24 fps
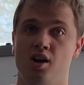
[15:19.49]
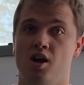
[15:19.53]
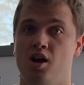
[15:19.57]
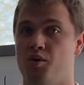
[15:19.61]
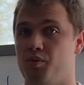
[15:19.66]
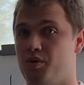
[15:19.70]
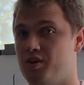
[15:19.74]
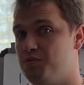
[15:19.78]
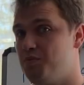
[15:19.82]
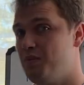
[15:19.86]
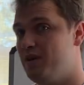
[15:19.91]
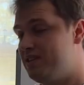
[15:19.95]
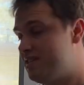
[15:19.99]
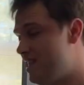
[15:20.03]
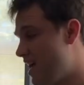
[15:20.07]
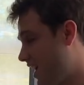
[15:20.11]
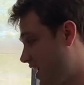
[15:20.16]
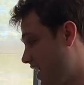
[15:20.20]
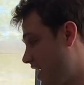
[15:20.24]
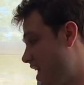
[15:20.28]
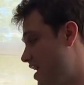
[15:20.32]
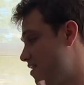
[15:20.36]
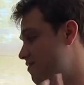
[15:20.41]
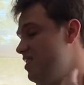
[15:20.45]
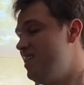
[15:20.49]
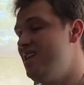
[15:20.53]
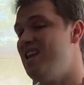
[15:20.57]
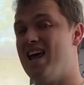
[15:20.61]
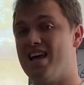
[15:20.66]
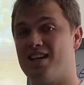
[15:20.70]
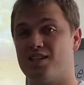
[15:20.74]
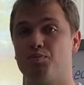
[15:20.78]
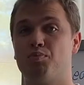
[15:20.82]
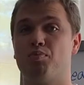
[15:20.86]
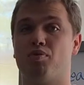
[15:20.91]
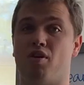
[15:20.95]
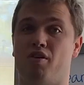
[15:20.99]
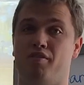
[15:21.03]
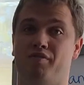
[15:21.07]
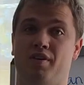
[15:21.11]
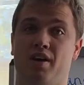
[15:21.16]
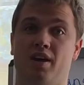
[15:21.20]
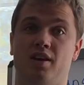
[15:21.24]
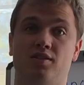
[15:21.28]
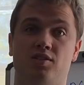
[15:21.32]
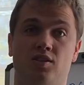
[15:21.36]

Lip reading: which means they're going to have less profit.